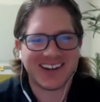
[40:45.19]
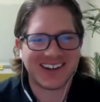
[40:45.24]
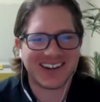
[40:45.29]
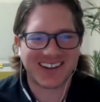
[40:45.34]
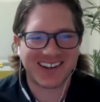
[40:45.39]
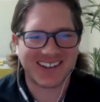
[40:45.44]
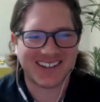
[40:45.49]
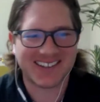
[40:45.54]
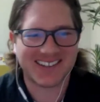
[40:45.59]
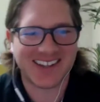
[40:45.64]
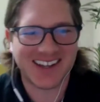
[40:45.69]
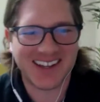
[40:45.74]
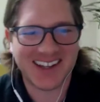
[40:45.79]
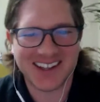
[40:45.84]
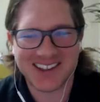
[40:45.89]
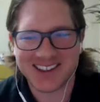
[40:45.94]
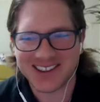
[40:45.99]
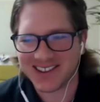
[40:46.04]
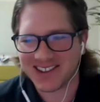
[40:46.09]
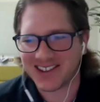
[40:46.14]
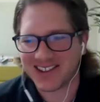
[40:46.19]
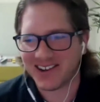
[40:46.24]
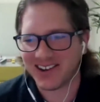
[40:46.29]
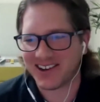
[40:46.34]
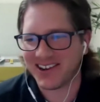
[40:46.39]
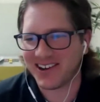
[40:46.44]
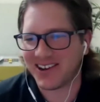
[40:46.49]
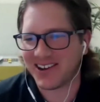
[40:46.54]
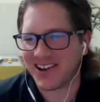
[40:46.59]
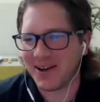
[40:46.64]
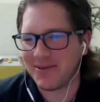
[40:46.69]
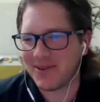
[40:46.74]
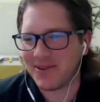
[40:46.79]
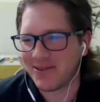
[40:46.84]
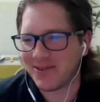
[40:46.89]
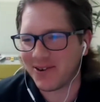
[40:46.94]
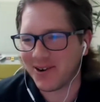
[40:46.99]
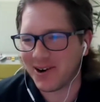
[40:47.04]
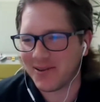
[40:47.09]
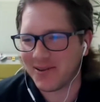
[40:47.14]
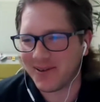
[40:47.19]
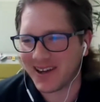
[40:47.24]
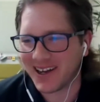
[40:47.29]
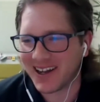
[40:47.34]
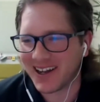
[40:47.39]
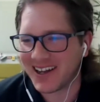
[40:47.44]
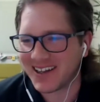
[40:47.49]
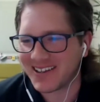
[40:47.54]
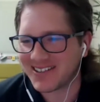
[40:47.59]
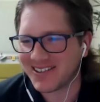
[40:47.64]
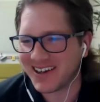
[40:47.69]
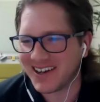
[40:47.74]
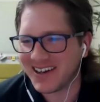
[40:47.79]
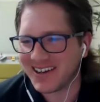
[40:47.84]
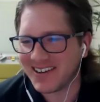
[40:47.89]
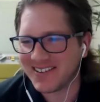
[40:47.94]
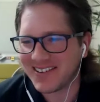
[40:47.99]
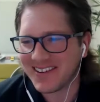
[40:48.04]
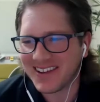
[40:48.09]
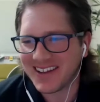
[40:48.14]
because you're coming for them, I guess, right?